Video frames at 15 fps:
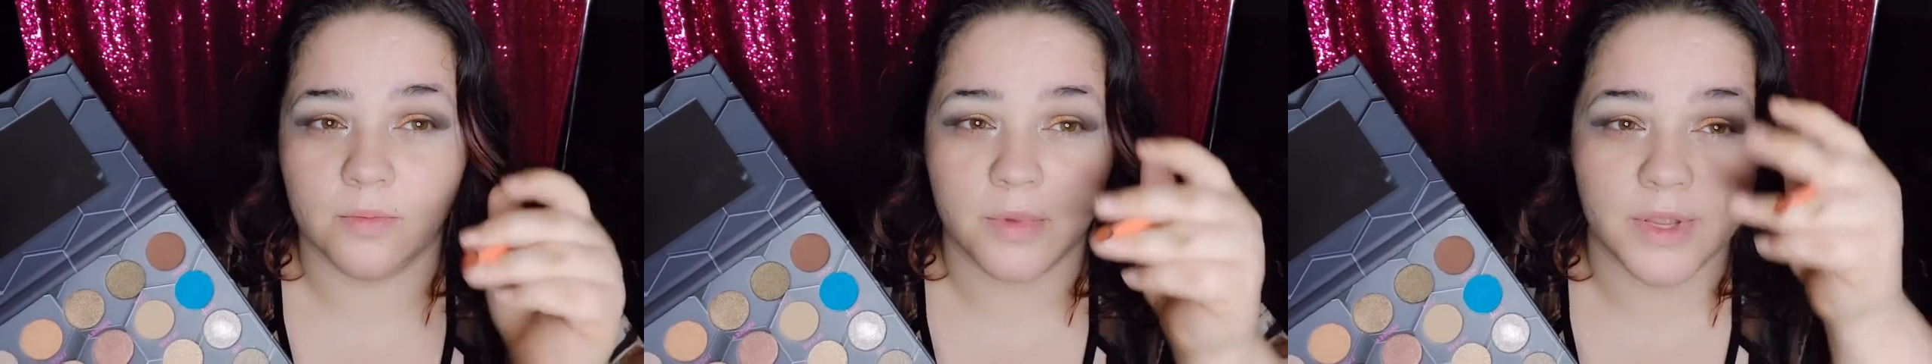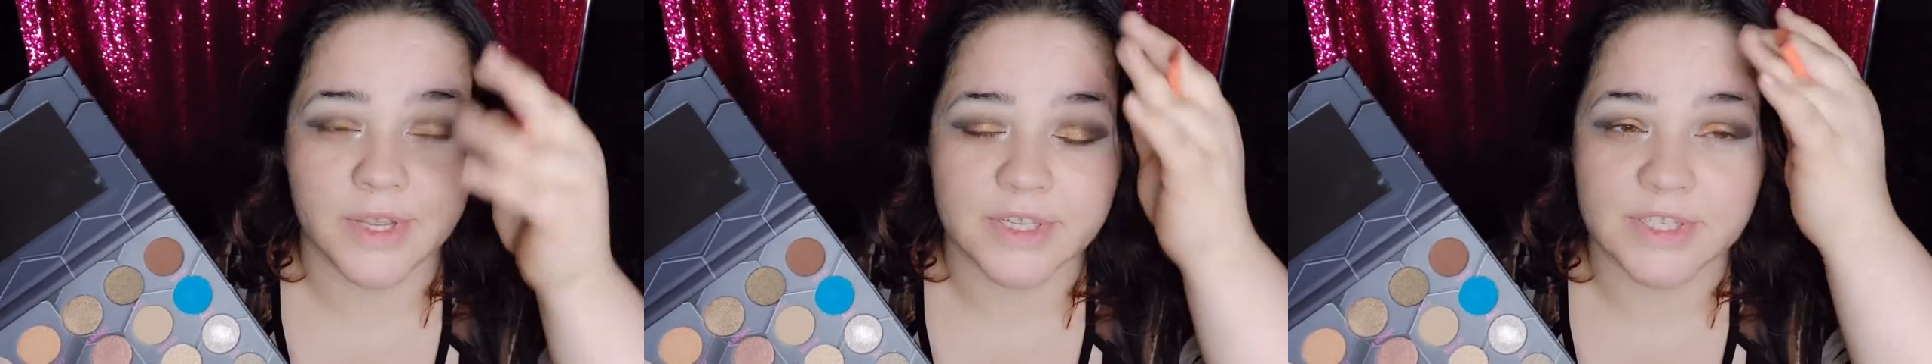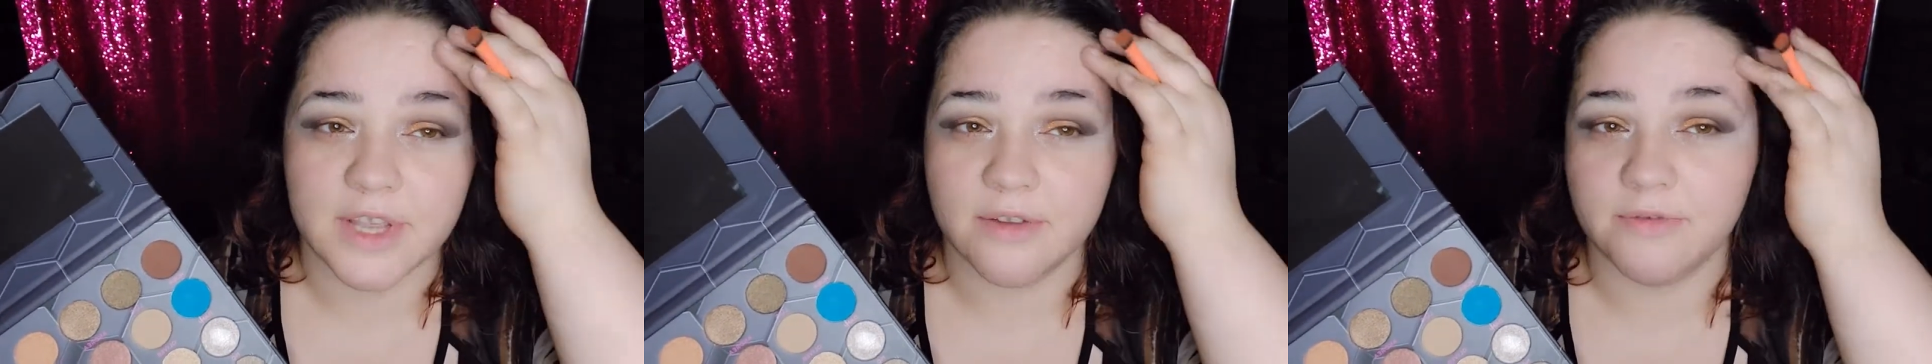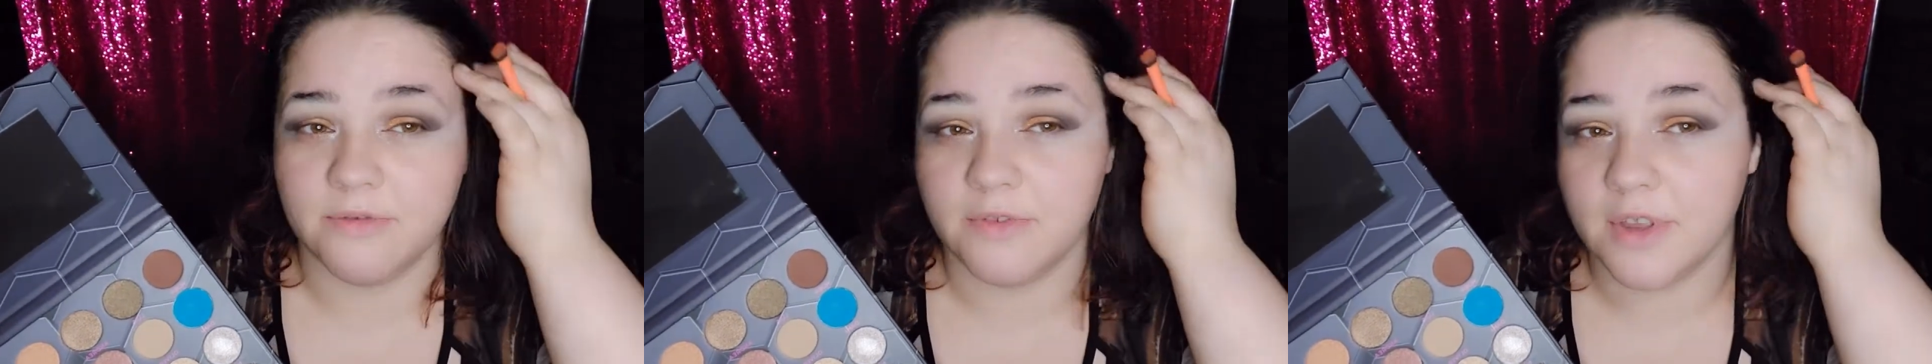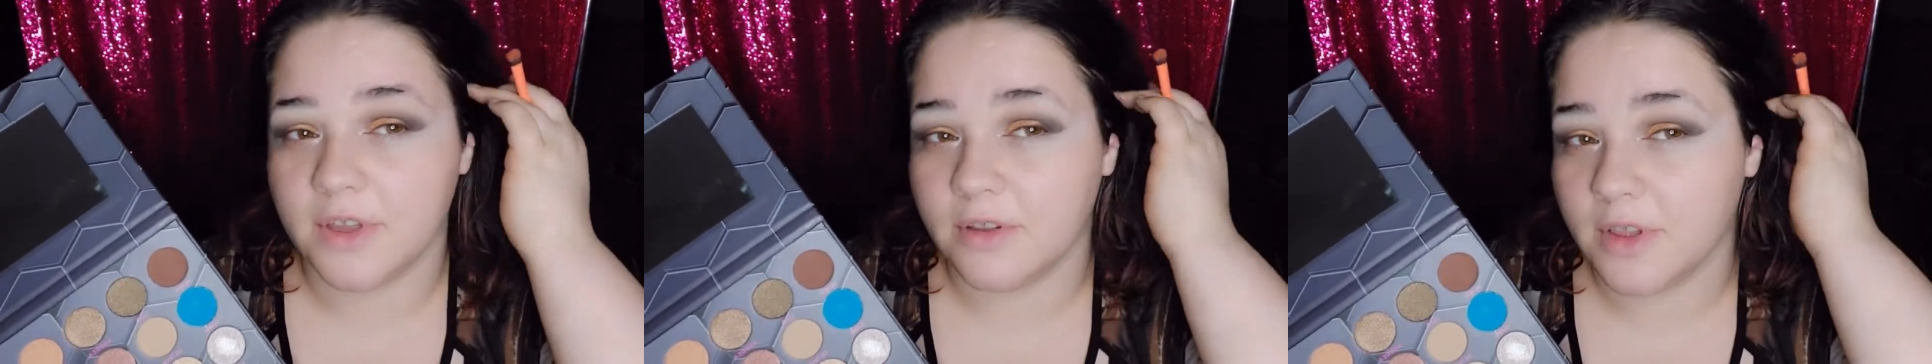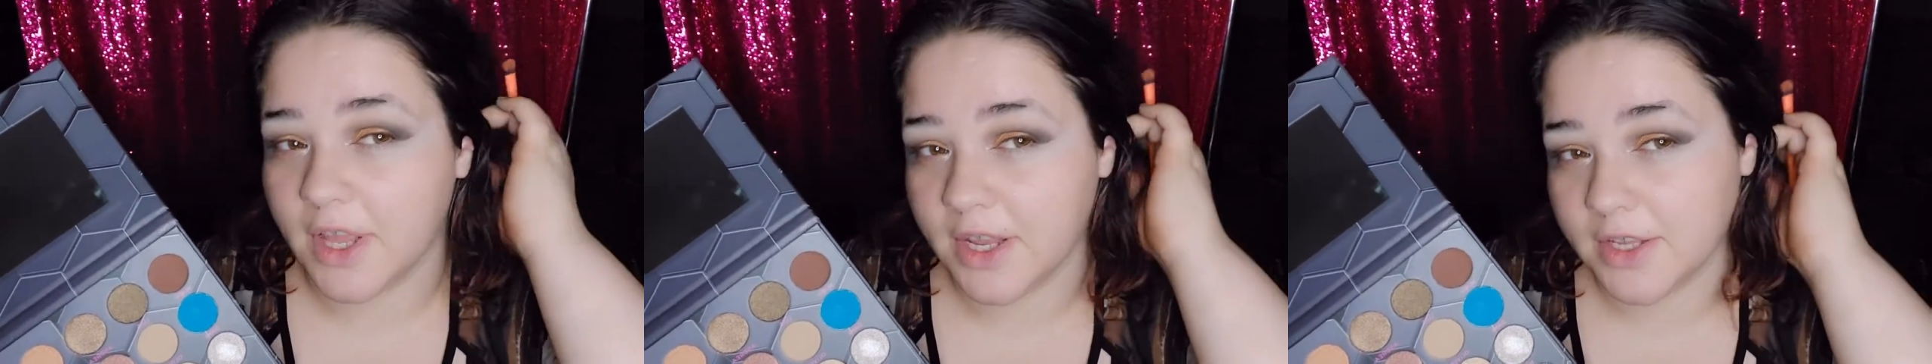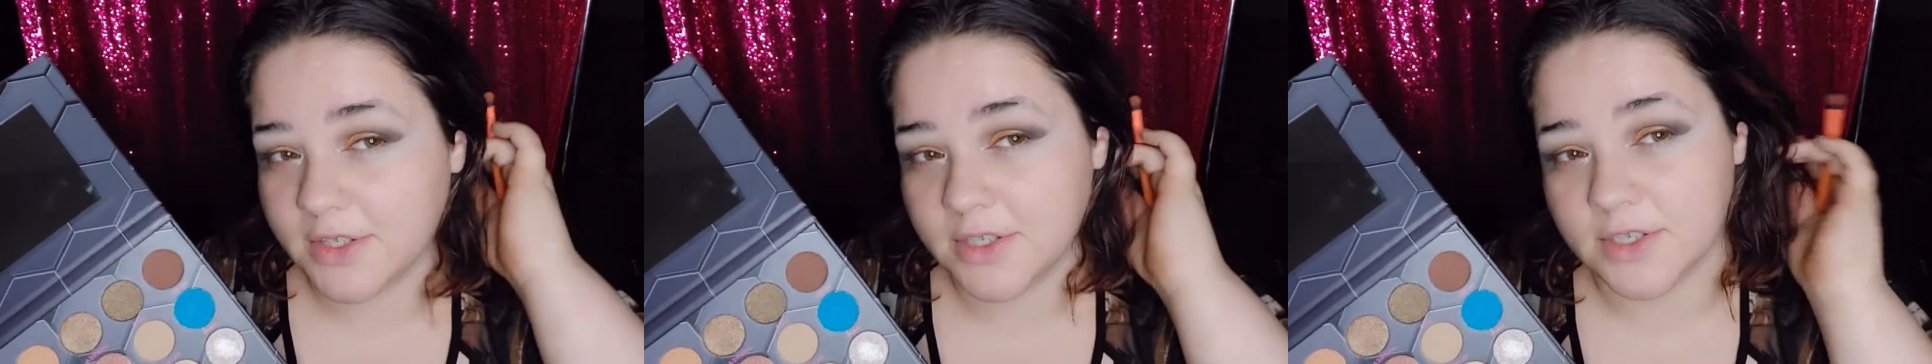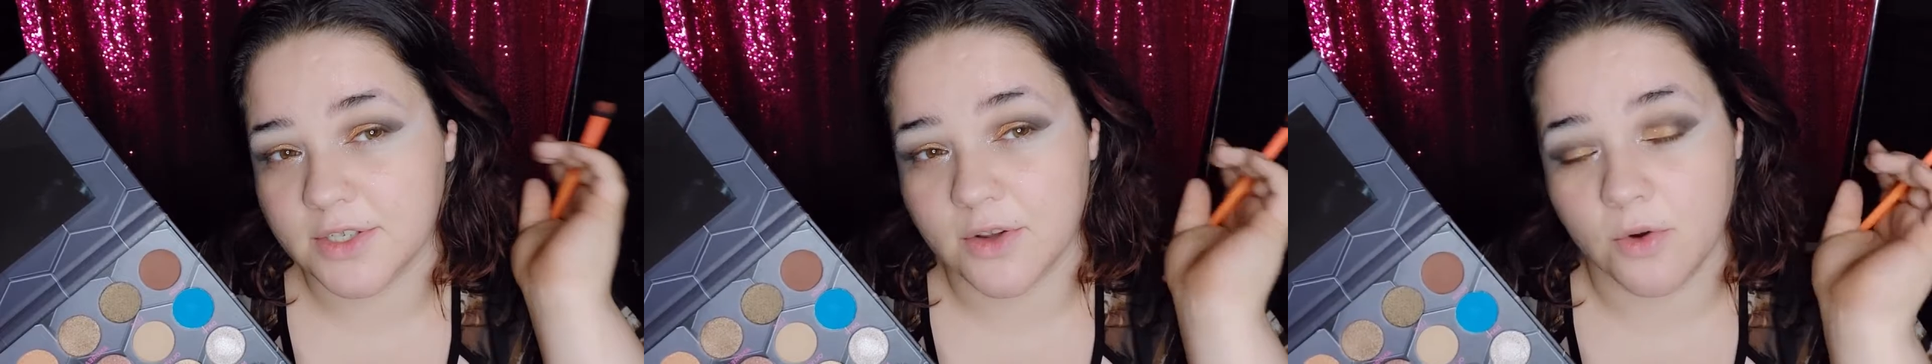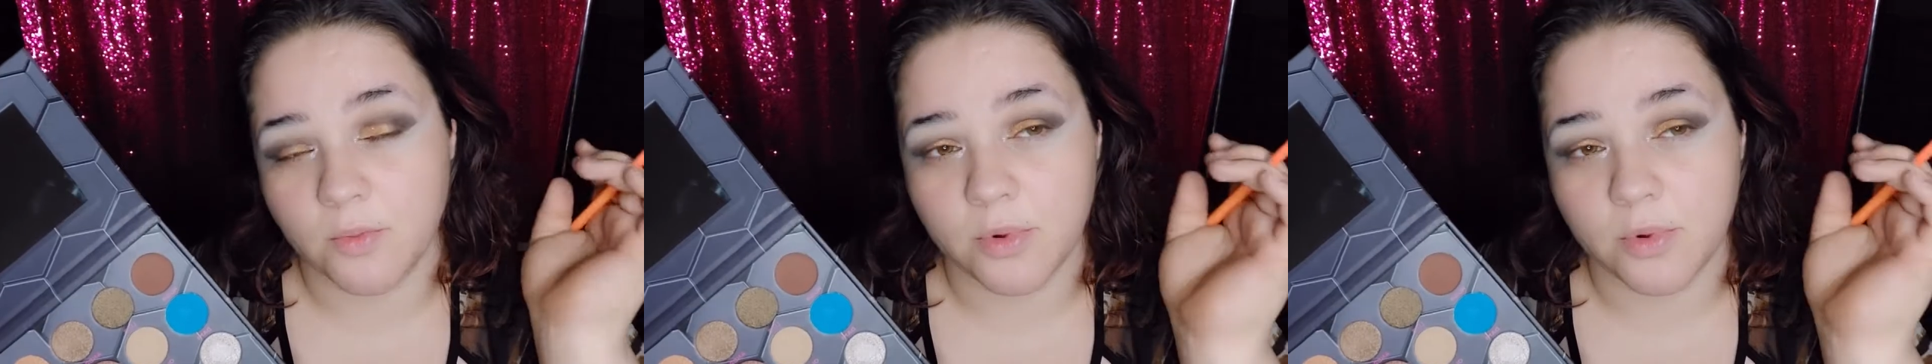because I feel like it's so